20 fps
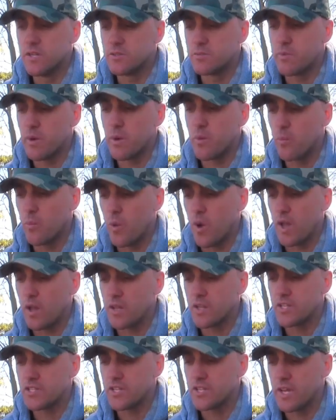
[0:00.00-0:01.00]
been
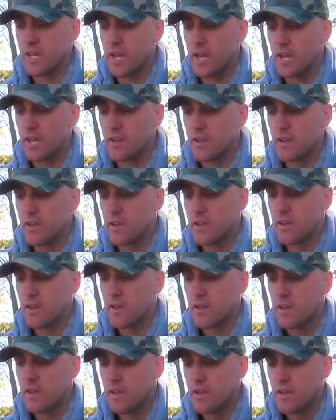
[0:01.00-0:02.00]
well engineered
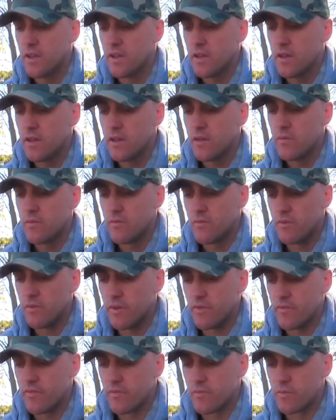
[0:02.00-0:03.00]

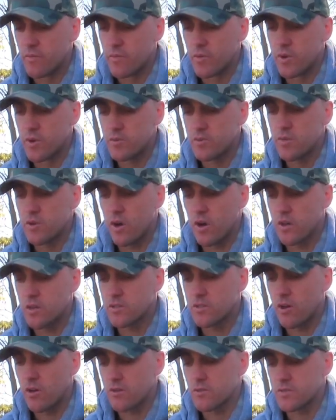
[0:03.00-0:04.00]
with real
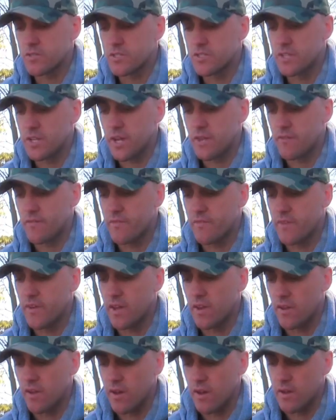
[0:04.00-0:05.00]
tight tolerances. You can
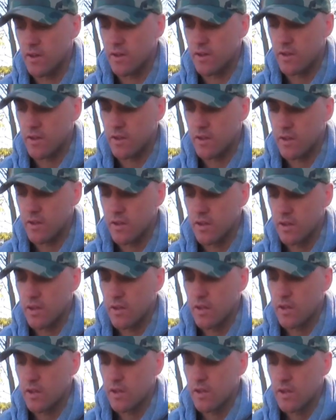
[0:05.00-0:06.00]
feel it
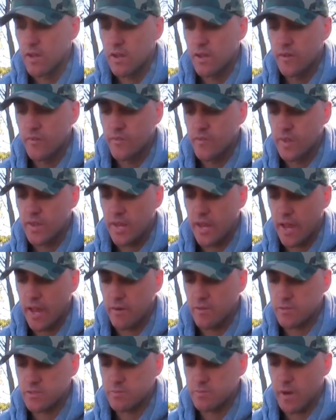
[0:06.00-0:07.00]
and
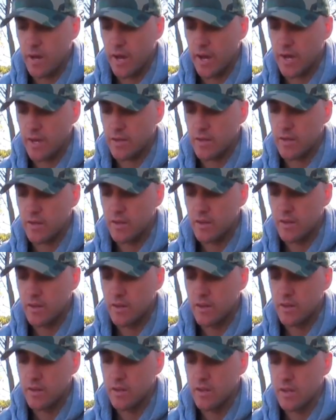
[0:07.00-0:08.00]
how it's made.
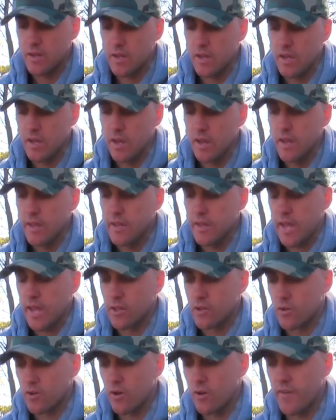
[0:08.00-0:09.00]

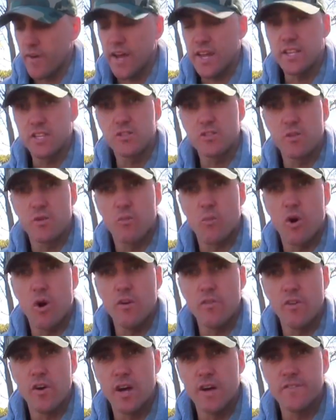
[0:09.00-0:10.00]
And look, I've had this on the
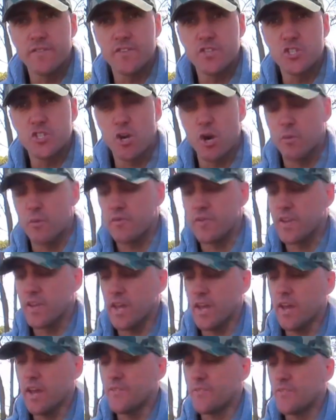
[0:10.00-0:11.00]
rifle. I haven't shot with it
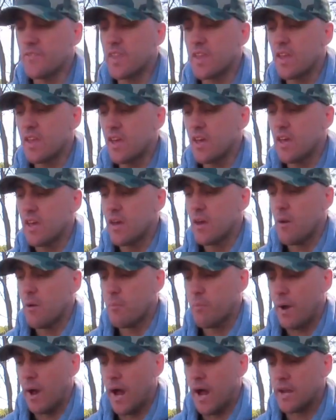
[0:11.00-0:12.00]
yet,
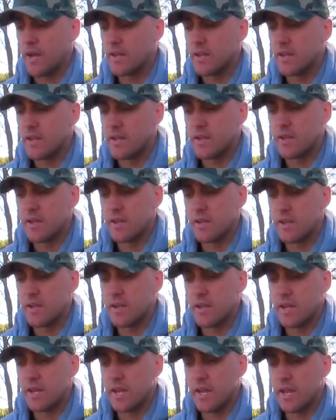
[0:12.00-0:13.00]
but
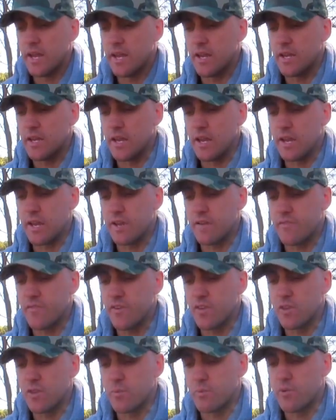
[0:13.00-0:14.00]
you can
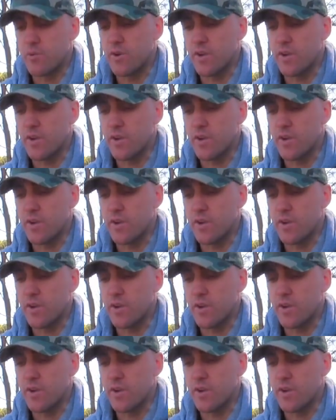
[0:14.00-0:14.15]
feel the